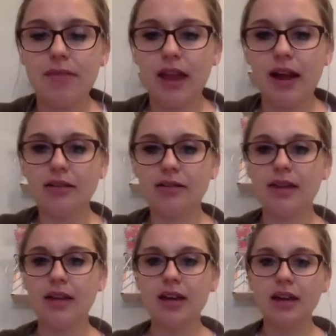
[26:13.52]
I
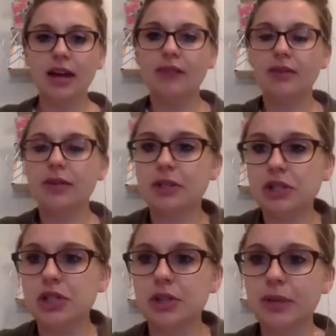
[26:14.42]
think everyone
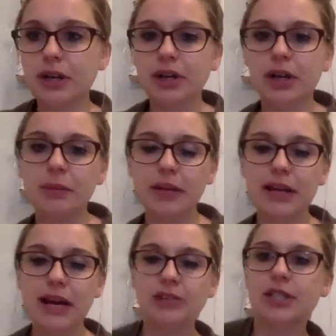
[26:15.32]
should be good, but
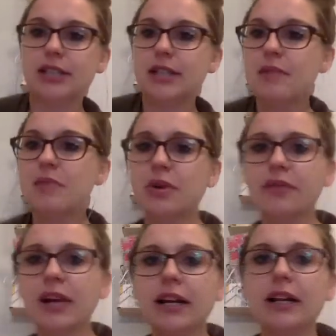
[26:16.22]
yeah, just stay
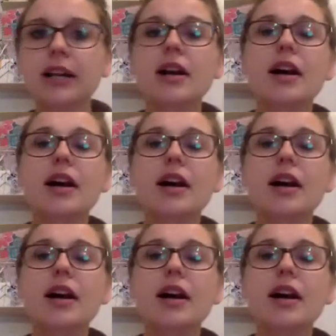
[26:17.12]
motivated.